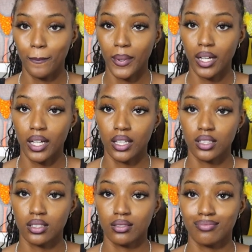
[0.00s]
But
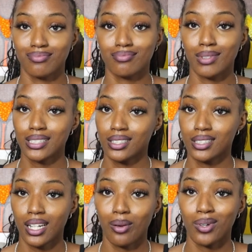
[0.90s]
message
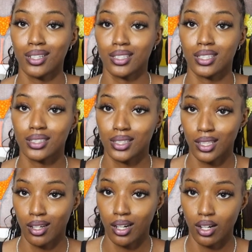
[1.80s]
that I want to get to
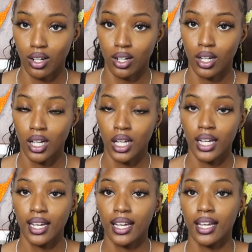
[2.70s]
y'all
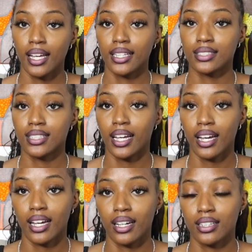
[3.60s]
is
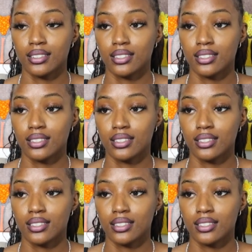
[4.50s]
that